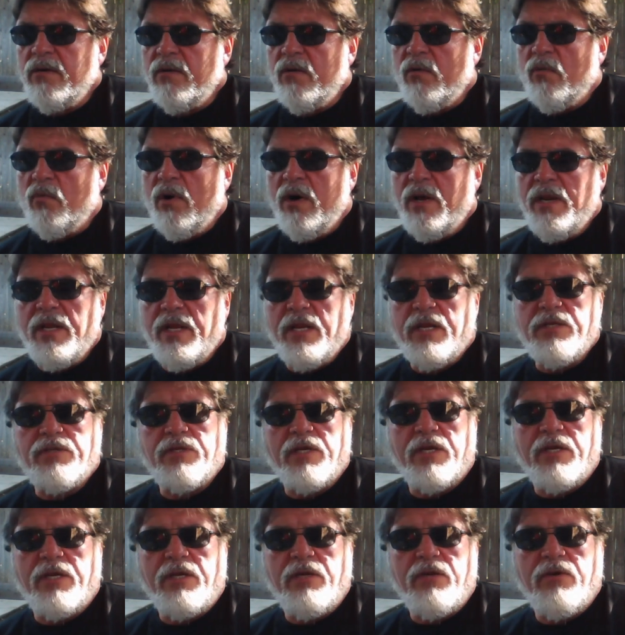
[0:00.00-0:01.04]
One is
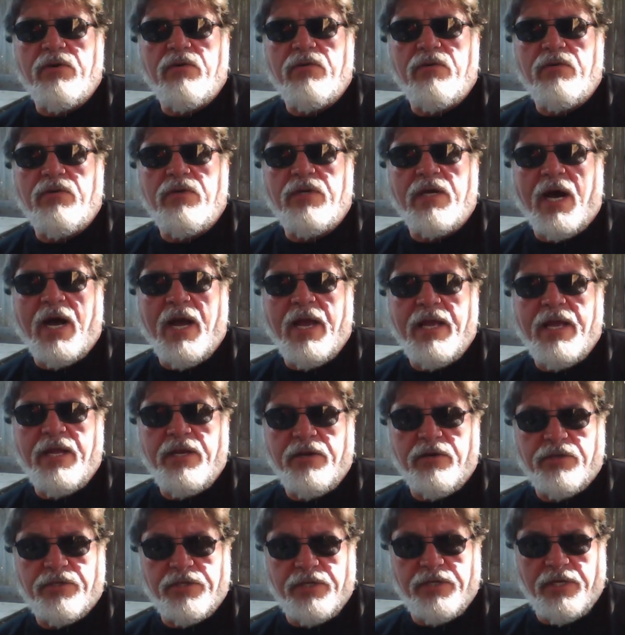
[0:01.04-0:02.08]
that you die in
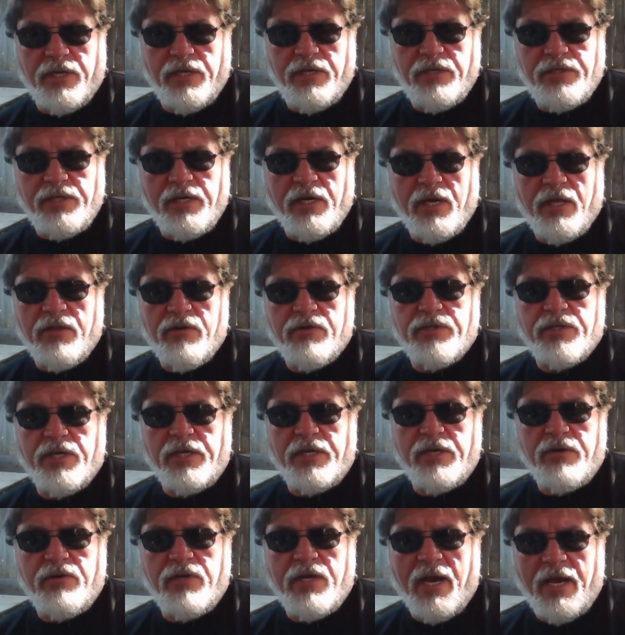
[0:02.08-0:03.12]
your sins, the other is that
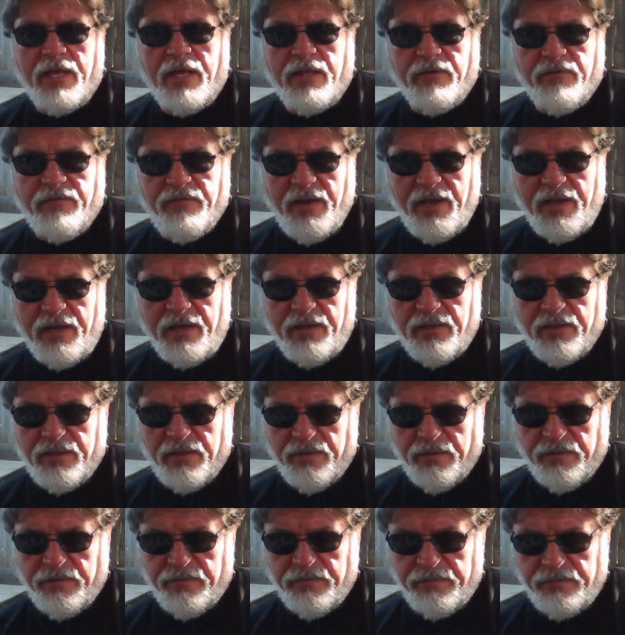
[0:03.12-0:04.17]
you die in the faith.
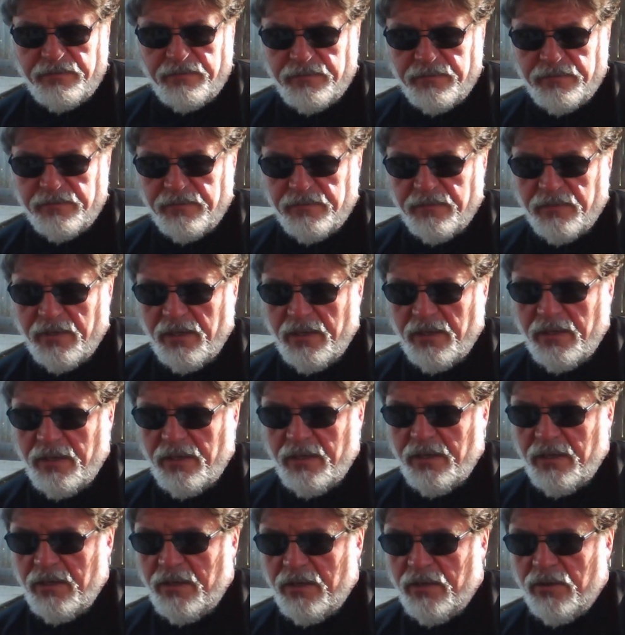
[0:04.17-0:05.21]

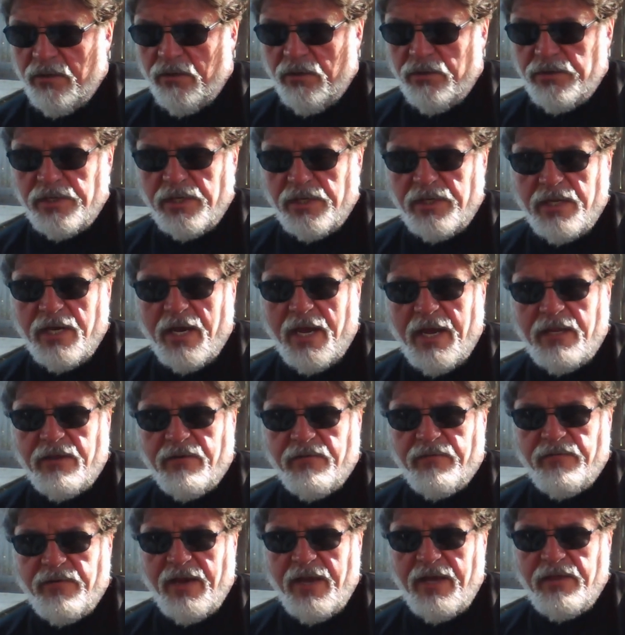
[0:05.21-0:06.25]
Those that die in the
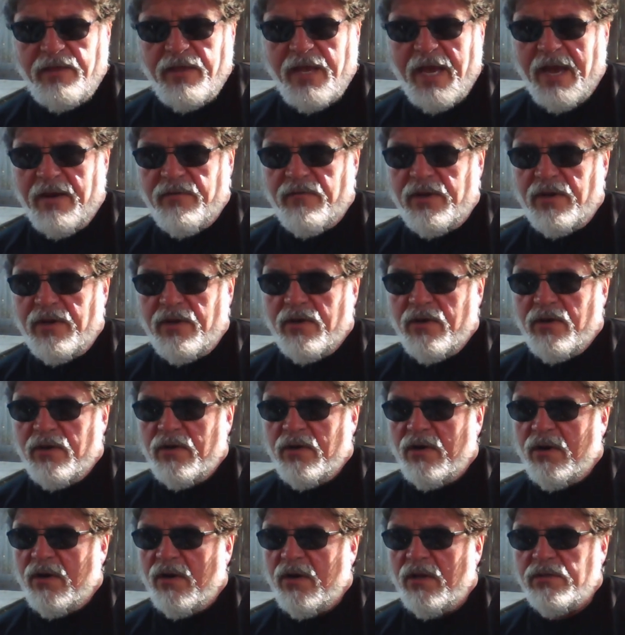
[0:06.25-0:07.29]
faith have an
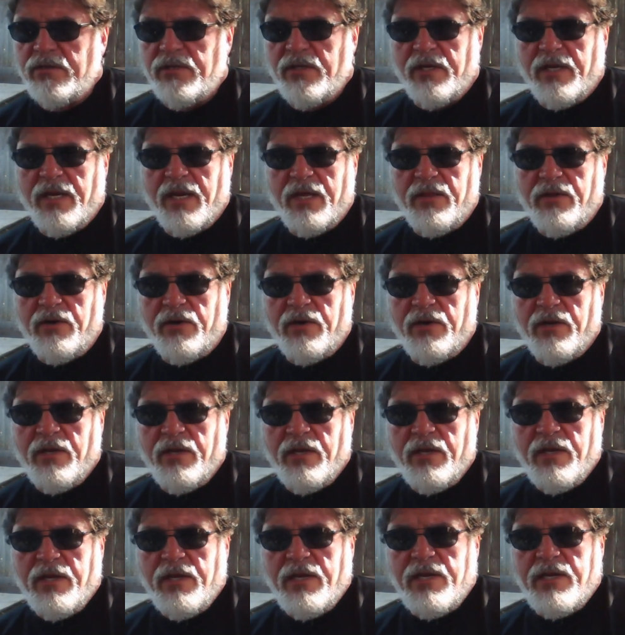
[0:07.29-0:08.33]
altogether
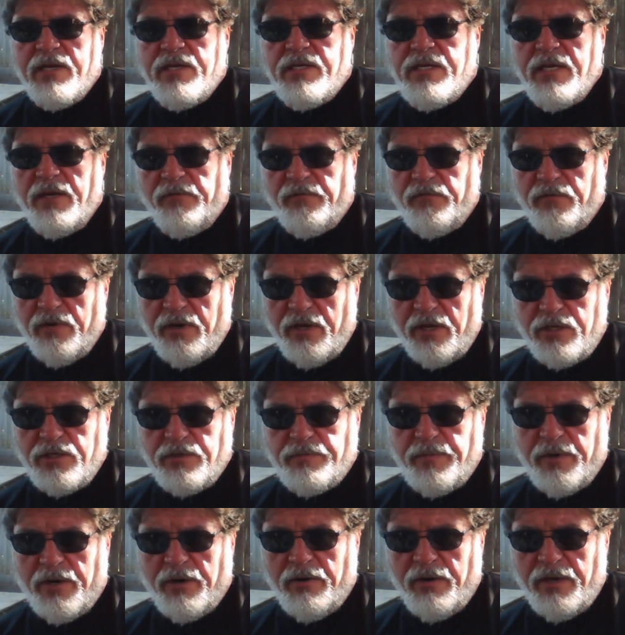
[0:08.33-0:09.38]
different
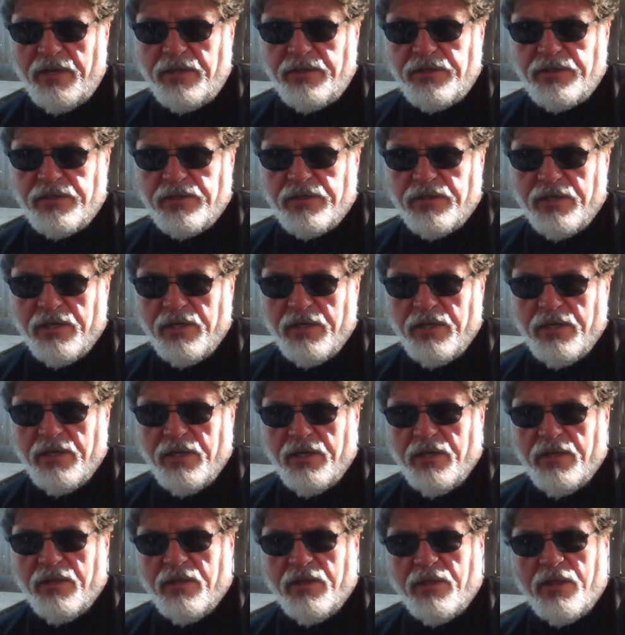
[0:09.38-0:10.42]
experience
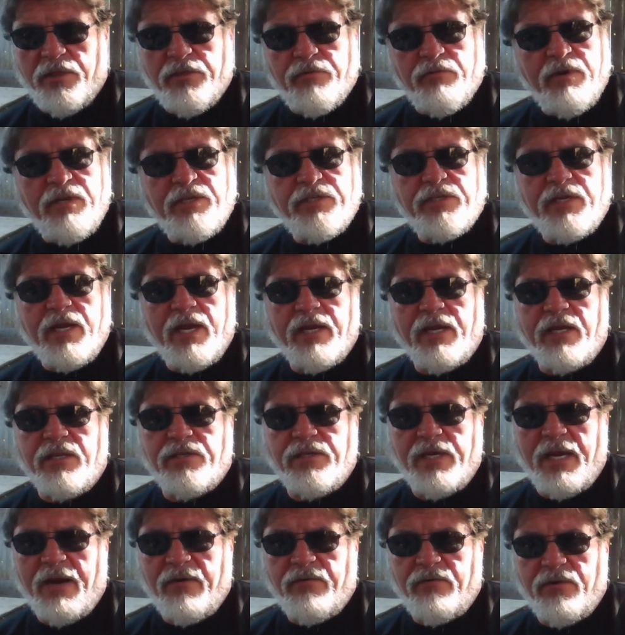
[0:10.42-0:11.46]
the three seconds
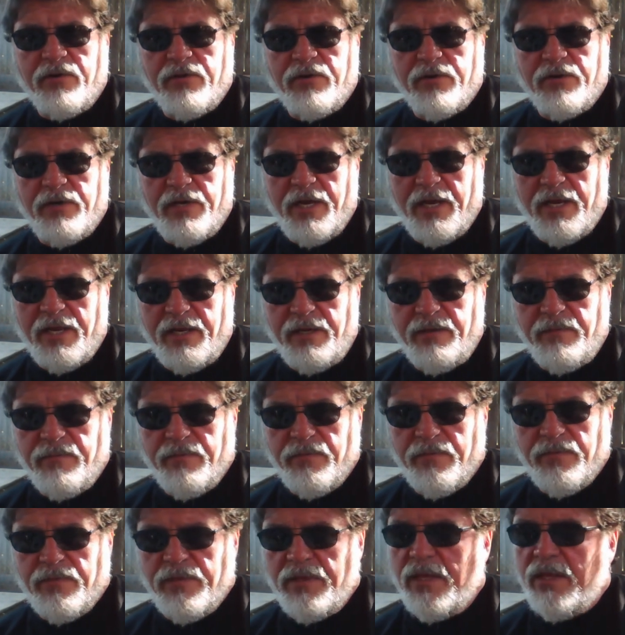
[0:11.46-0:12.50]
after they're dead
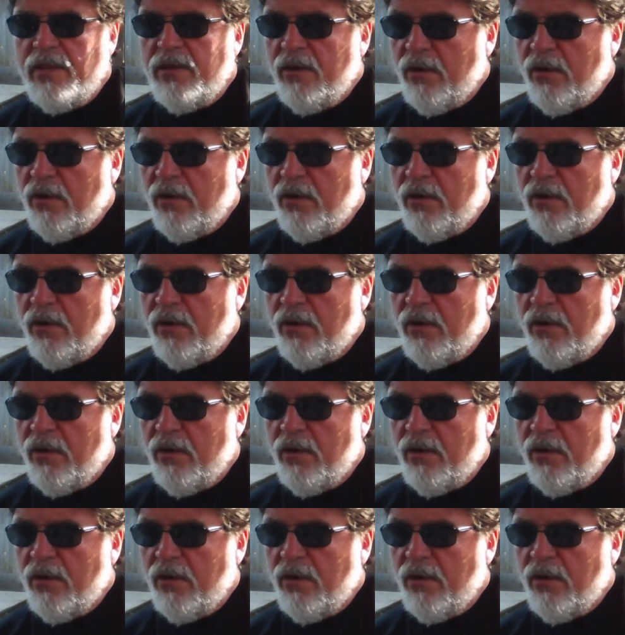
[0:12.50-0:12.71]
than